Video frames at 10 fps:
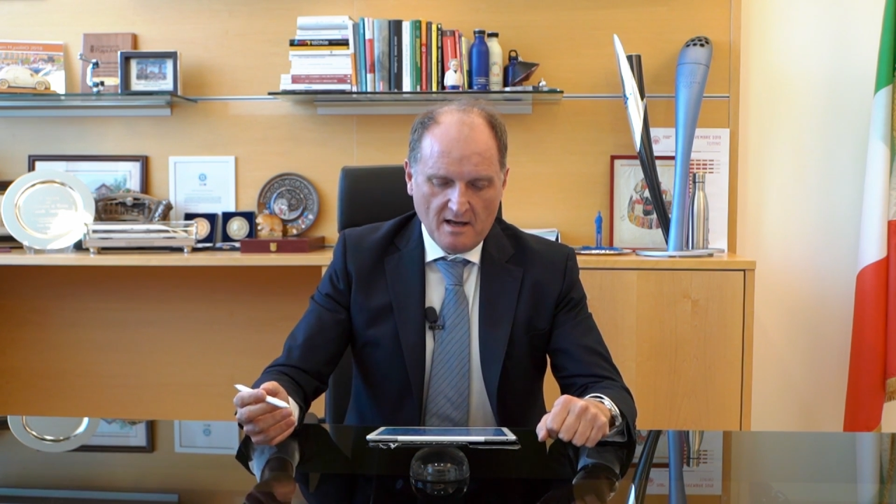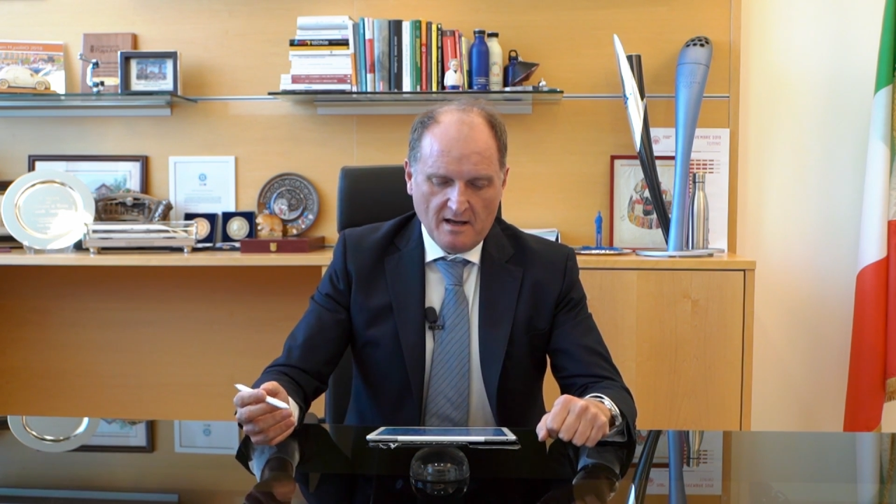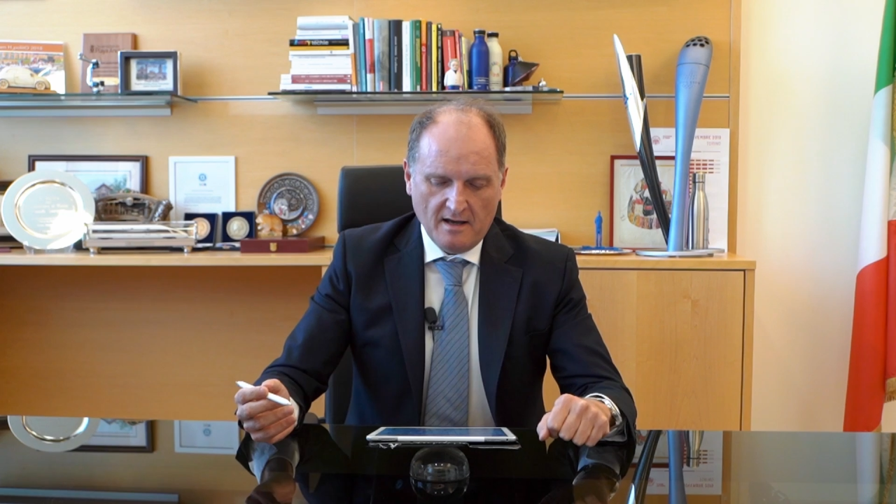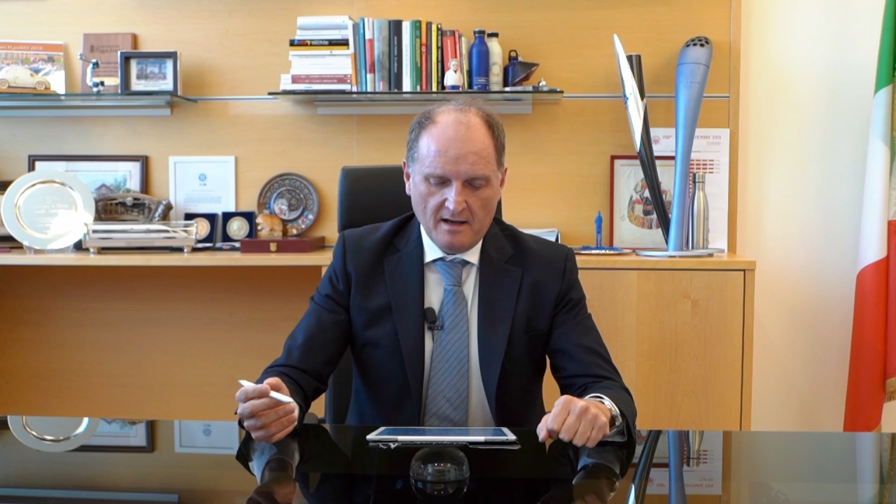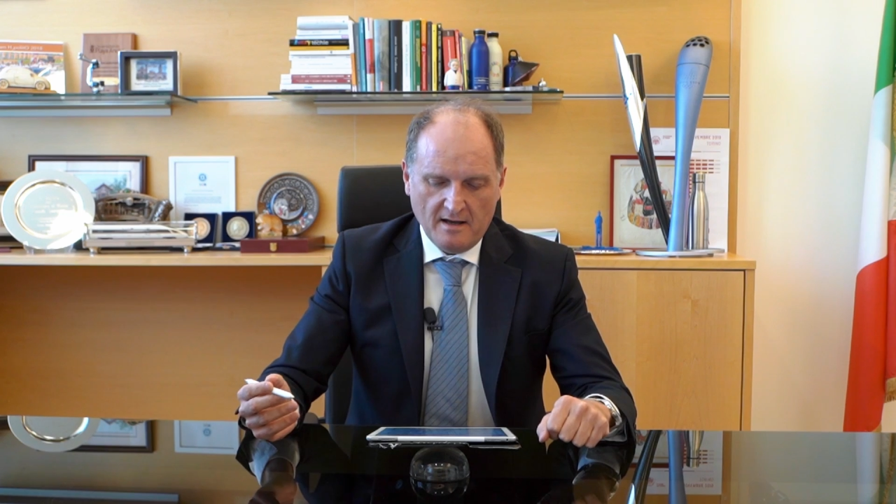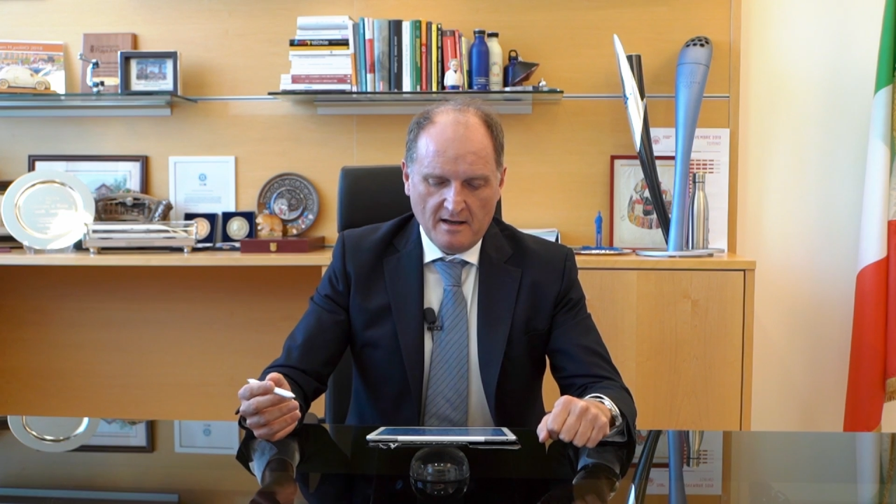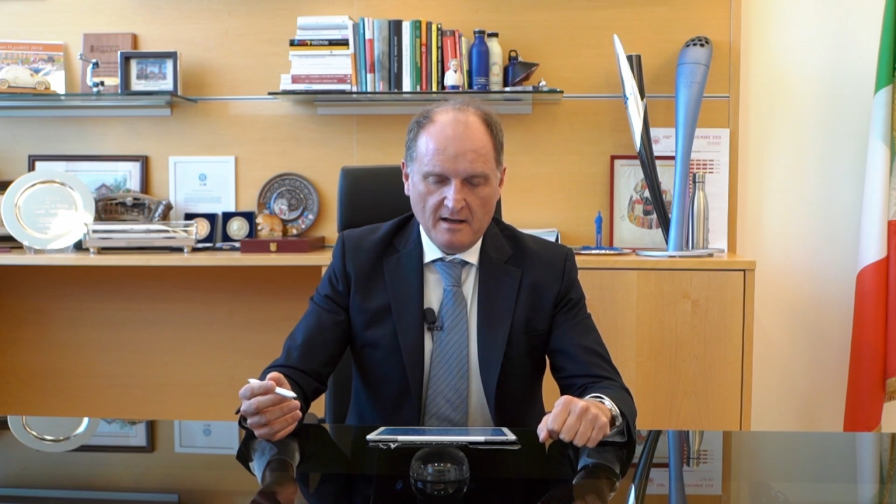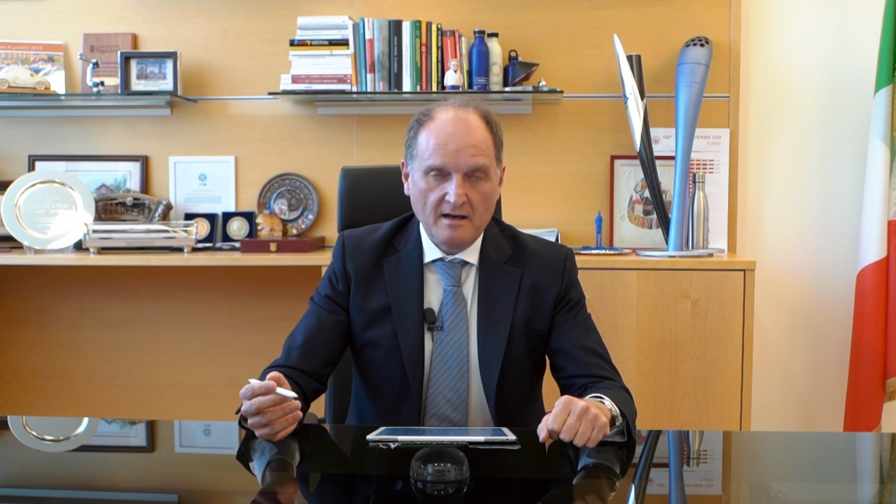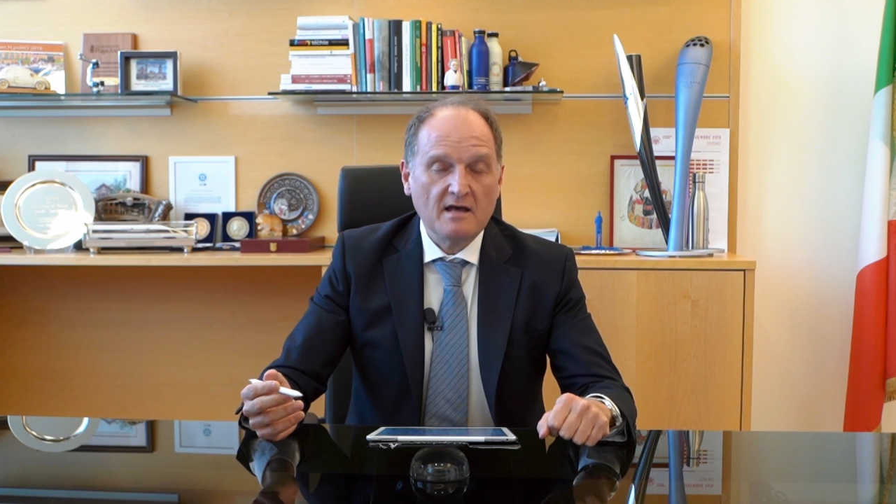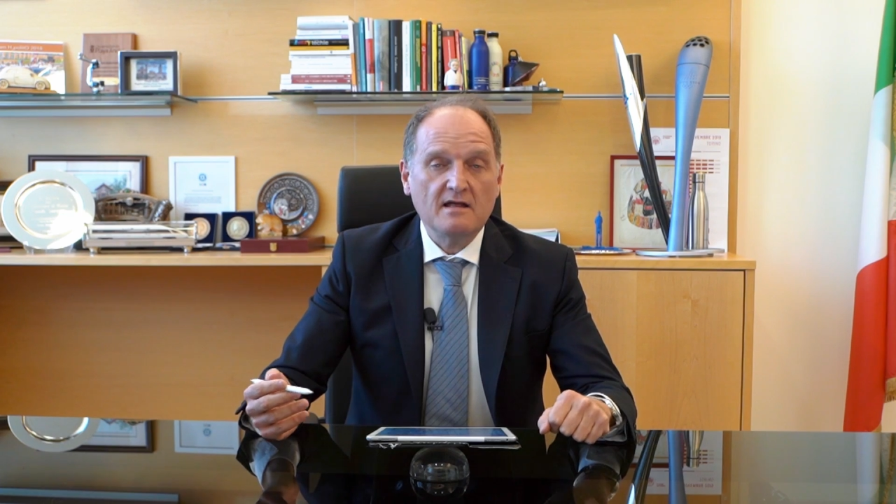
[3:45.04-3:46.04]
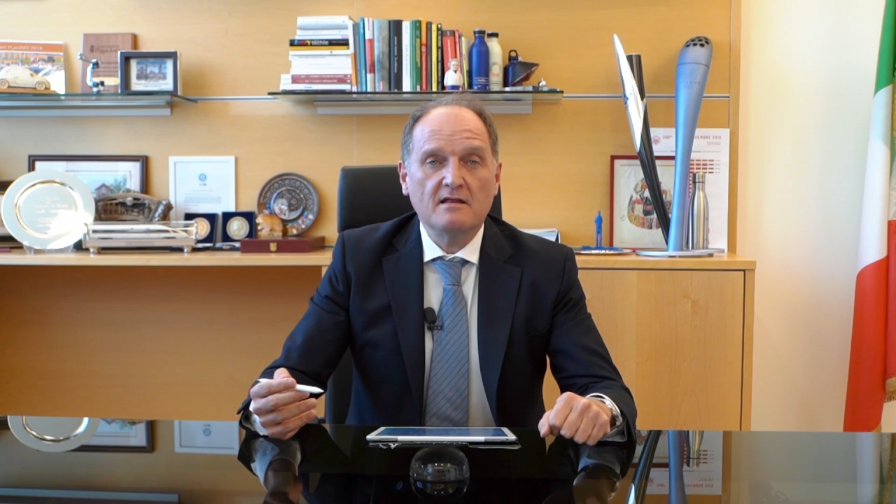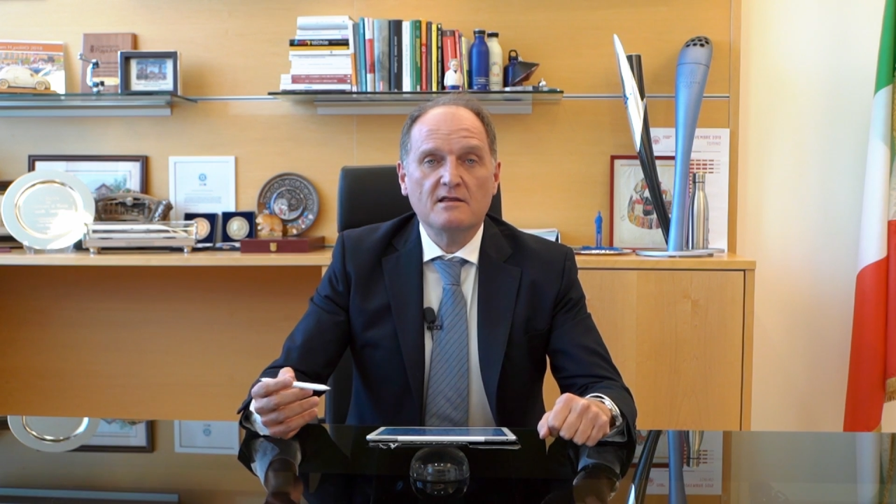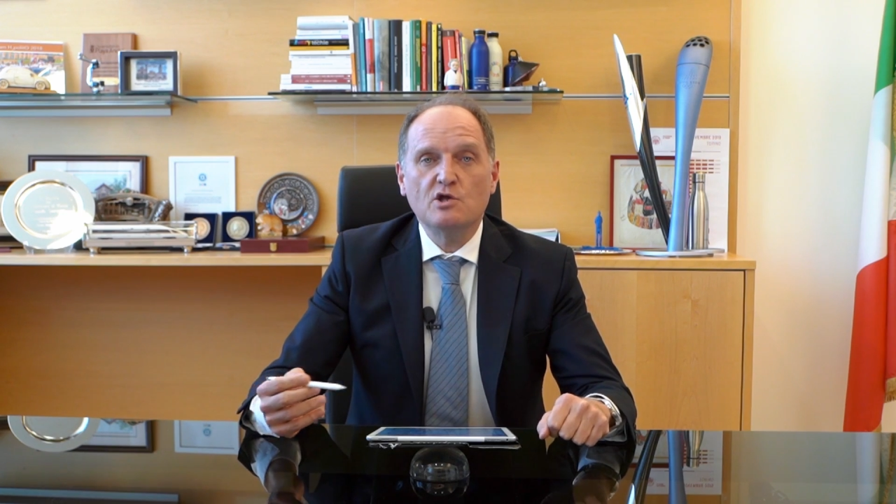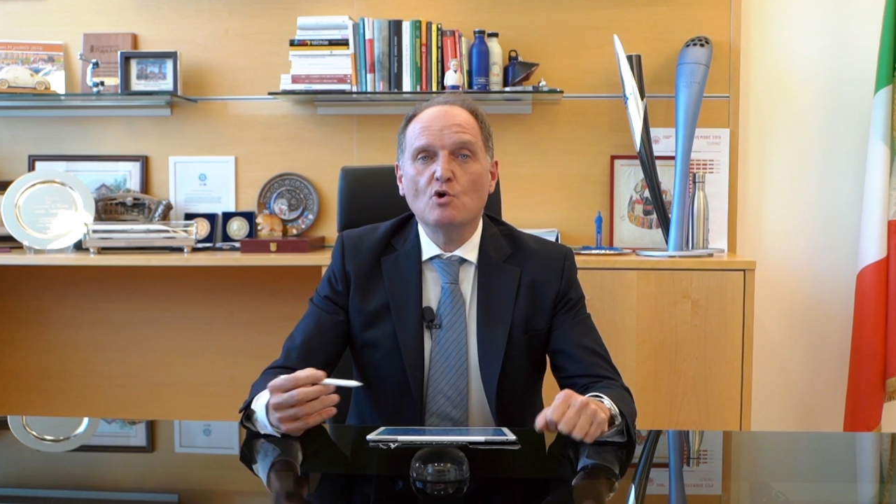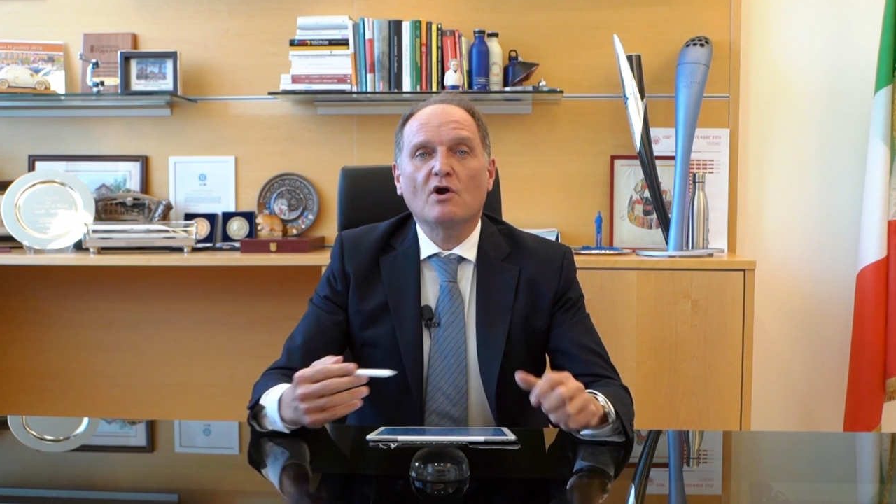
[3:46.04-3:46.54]

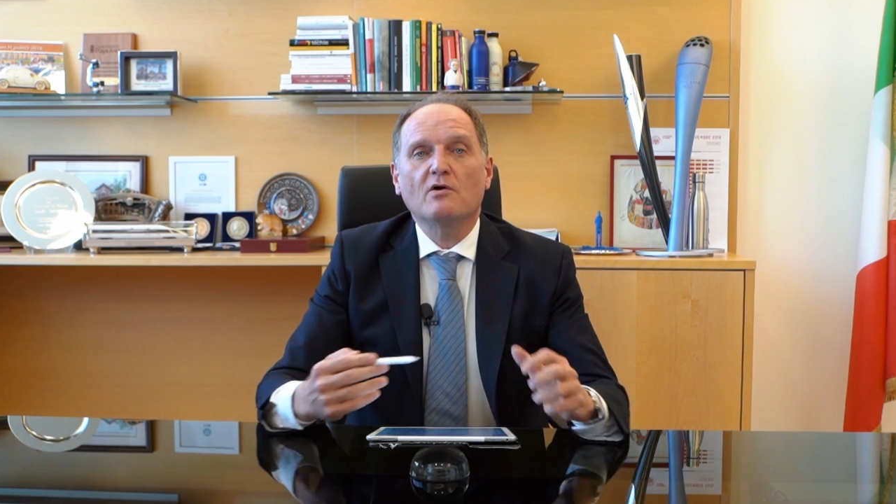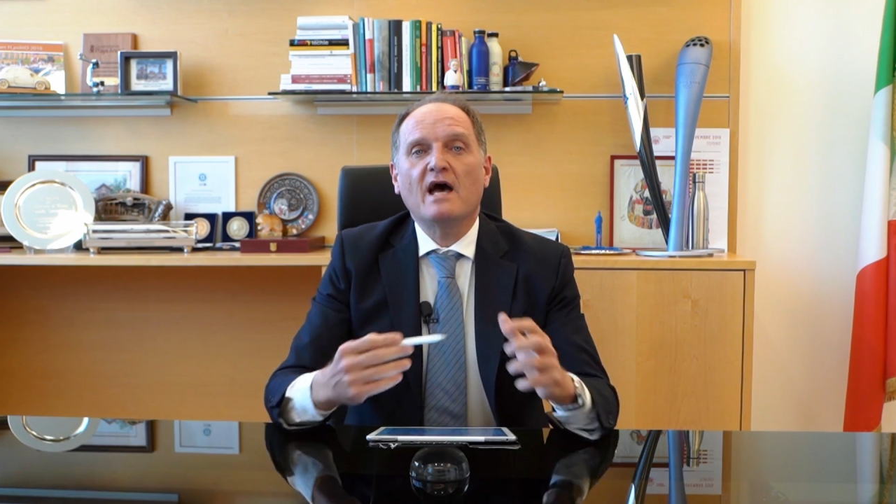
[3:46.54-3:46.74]
You